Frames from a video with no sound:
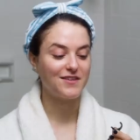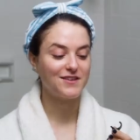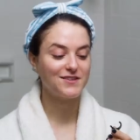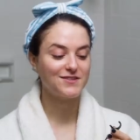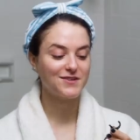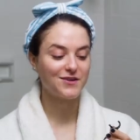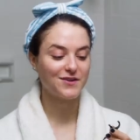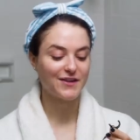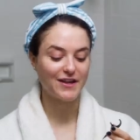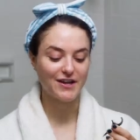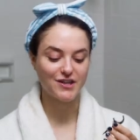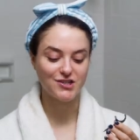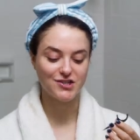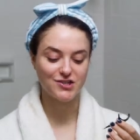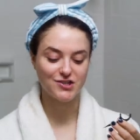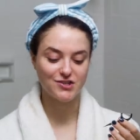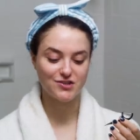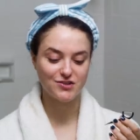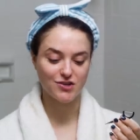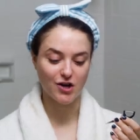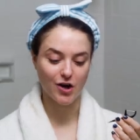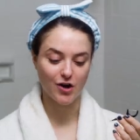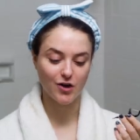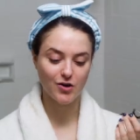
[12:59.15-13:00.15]
These are like
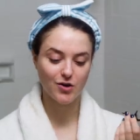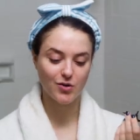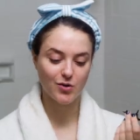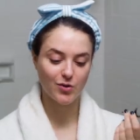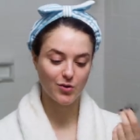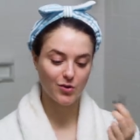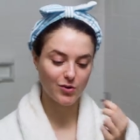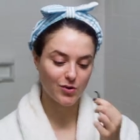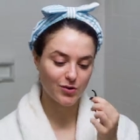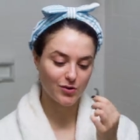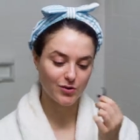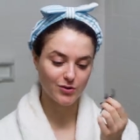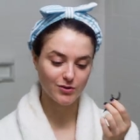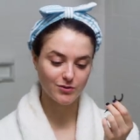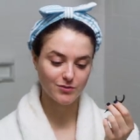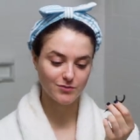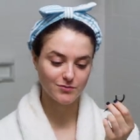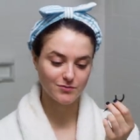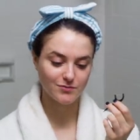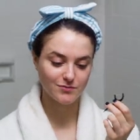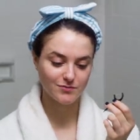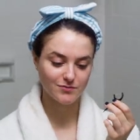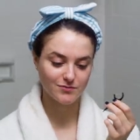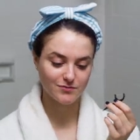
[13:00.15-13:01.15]
charcoal,
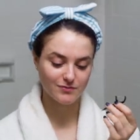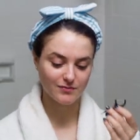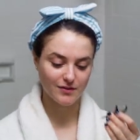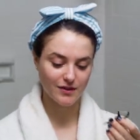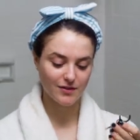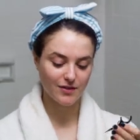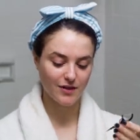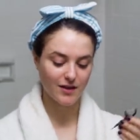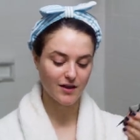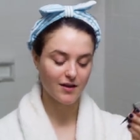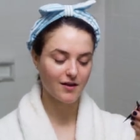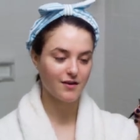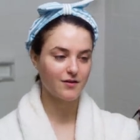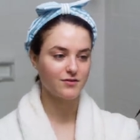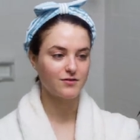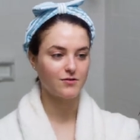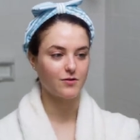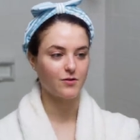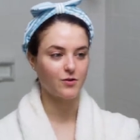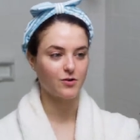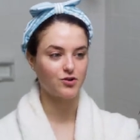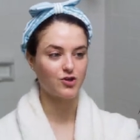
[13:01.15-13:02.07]
I think, or